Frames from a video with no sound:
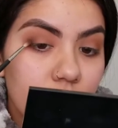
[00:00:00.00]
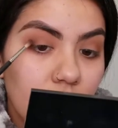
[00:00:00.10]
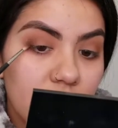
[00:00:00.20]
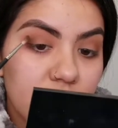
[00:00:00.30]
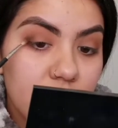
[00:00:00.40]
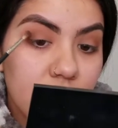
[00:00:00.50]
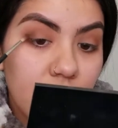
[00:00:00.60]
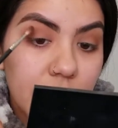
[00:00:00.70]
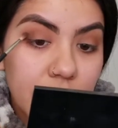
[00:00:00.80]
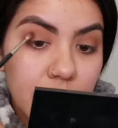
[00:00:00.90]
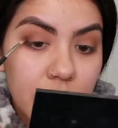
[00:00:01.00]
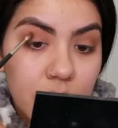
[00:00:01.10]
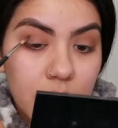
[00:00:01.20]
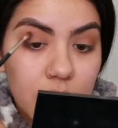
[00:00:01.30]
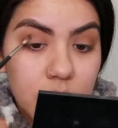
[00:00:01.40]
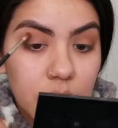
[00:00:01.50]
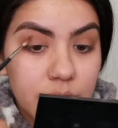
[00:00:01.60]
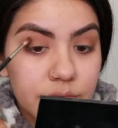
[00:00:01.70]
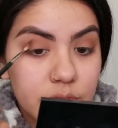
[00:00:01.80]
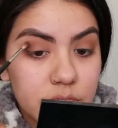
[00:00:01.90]
I've been liking a lot
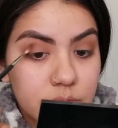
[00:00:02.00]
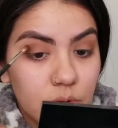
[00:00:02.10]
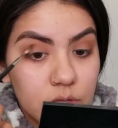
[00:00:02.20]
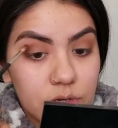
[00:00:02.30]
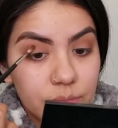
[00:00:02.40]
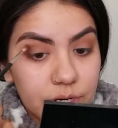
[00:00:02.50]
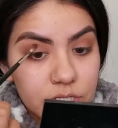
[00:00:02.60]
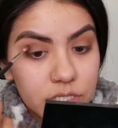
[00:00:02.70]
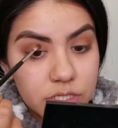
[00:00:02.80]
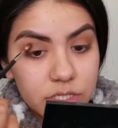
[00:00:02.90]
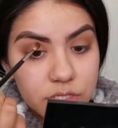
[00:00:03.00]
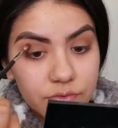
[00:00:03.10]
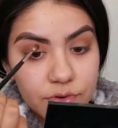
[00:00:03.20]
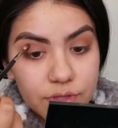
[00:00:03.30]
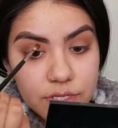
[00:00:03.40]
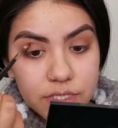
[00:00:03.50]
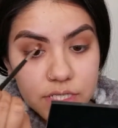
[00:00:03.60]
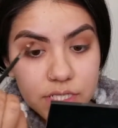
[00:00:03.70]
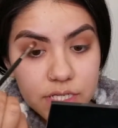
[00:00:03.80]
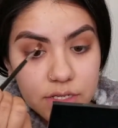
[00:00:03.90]
of the smaller brushes just for the
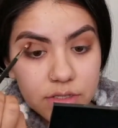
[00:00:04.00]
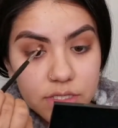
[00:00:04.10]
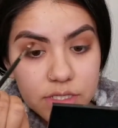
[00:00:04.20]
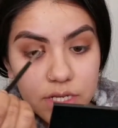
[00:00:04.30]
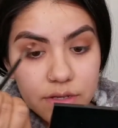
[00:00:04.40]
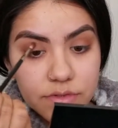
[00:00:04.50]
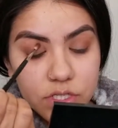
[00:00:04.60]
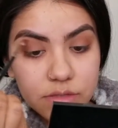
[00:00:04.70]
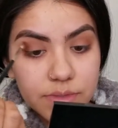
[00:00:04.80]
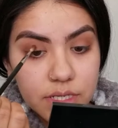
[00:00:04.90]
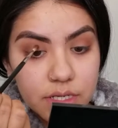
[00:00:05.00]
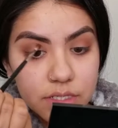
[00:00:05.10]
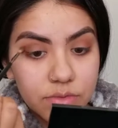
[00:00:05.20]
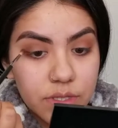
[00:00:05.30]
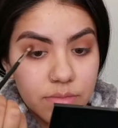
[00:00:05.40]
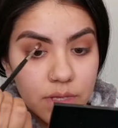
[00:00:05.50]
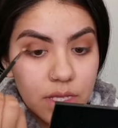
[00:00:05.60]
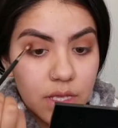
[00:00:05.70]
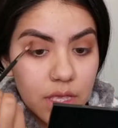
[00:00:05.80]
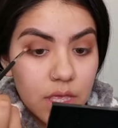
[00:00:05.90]
detailed stuff, just because with me,
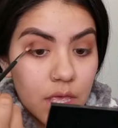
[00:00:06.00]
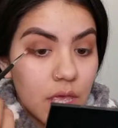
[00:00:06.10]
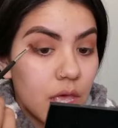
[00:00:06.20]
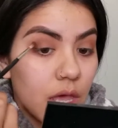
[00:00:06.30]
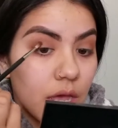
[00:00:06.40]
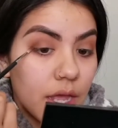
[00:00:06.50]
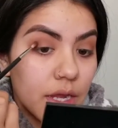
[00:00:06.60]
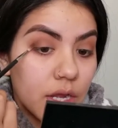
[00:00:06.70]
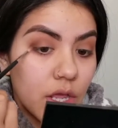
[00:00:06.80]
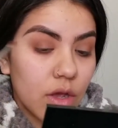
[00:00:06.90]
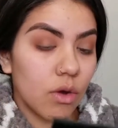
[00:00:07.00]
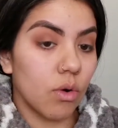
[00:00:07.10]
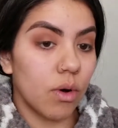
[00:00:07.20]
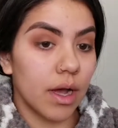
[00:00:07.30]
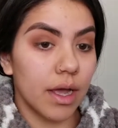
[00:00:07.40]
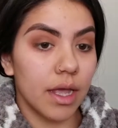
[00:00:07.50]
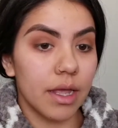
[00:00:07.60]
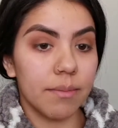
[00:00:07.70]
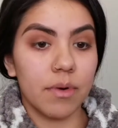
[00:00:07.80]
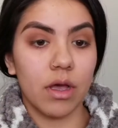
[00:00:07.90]
I know I
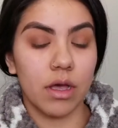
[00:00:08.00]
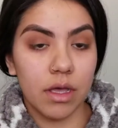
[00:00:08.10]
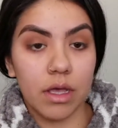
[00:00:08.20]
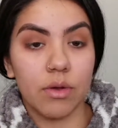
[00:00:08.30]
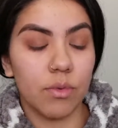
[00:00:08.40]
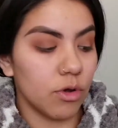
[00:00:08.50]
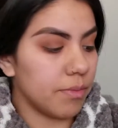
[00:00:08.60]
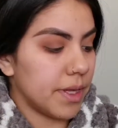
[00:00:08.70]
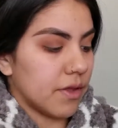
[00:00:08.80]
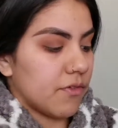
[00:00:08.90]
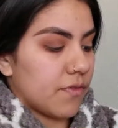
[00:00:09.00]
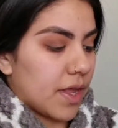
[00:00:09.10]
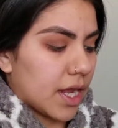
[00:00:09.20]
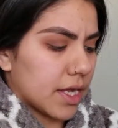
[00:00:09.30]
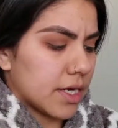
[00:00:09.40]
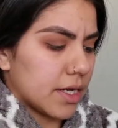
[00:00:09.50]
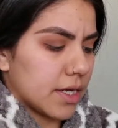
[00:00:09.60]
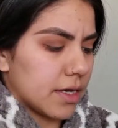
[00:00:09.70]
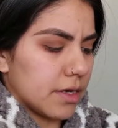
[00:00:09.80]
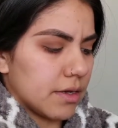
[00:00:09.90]
am not a real big fan
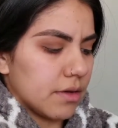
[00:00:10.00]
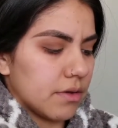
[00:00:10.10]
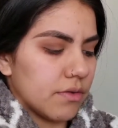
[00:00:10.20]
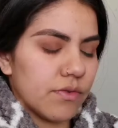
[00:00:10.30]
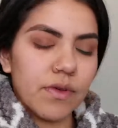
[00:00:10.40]
of